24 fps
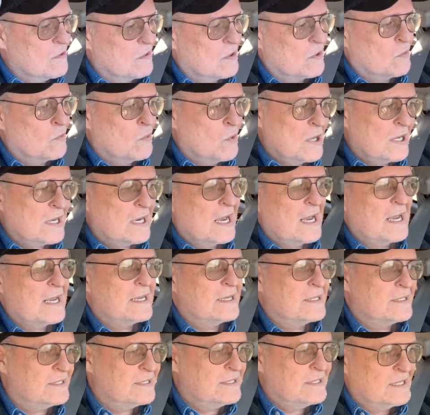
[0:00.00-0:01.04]
Well, what I
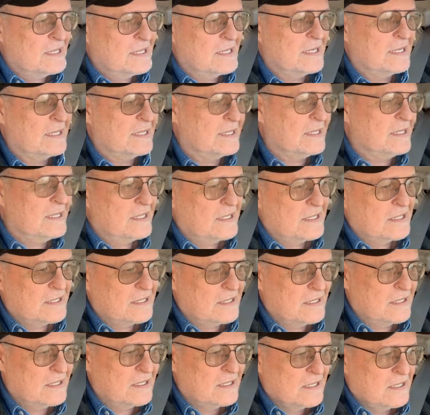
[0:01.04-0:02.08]
had done
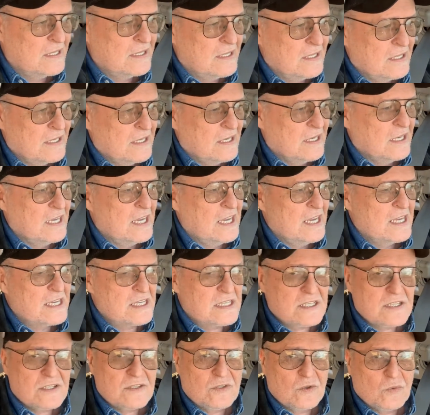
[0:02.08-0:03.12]

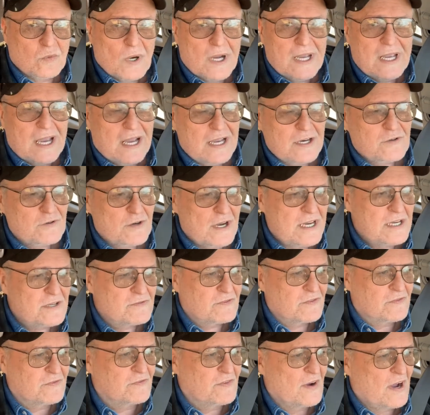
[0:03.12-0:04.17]
is the way I
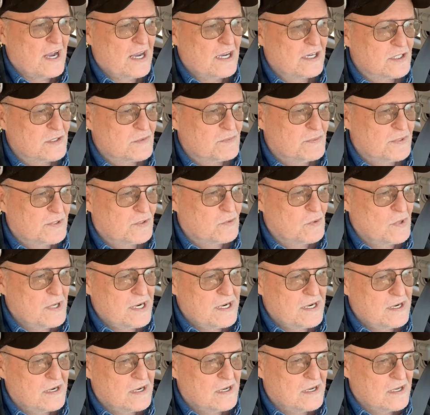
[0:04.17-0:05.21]
transfer files
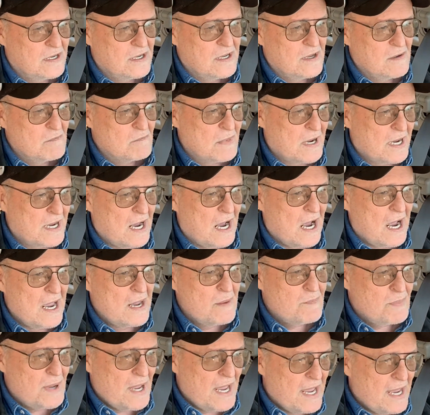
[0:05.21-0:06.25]
between my
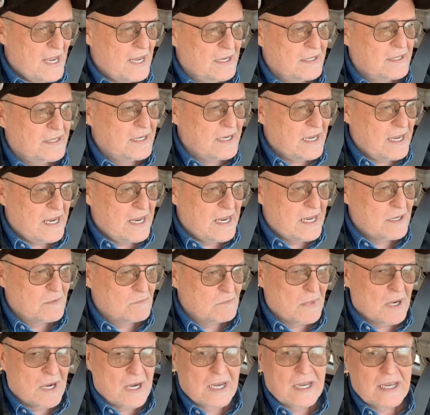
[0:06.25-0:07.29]
iPad
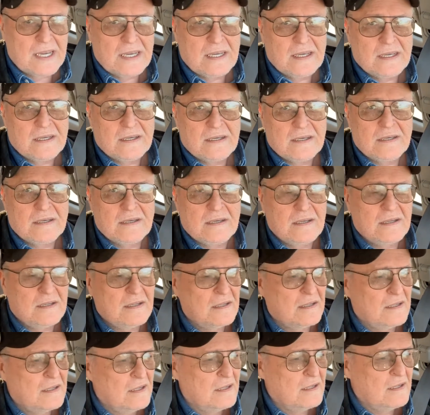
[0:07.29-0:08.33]
and my
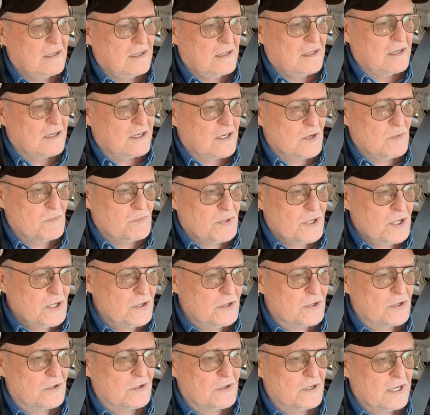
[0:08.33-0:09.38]

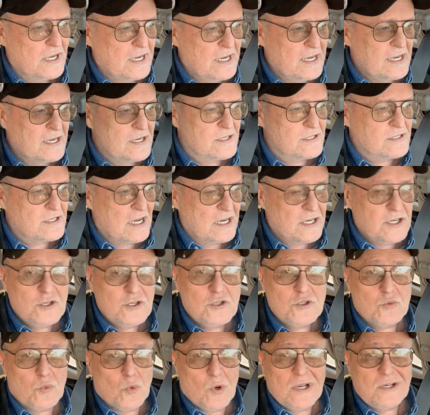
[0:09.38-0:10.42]
computer is I
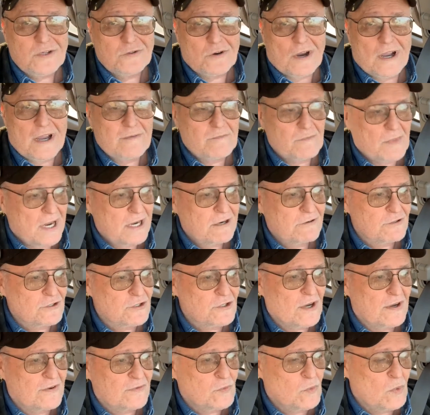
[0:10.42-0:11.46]
use OneDrive,
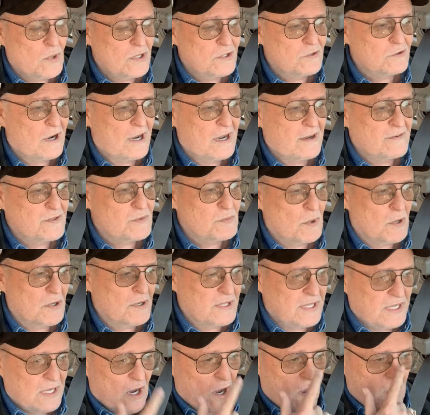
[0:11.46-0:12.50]
Microsoft OneDrive, as part of
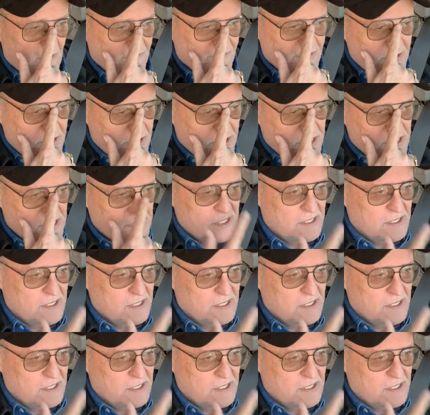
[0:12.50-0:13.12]
the Office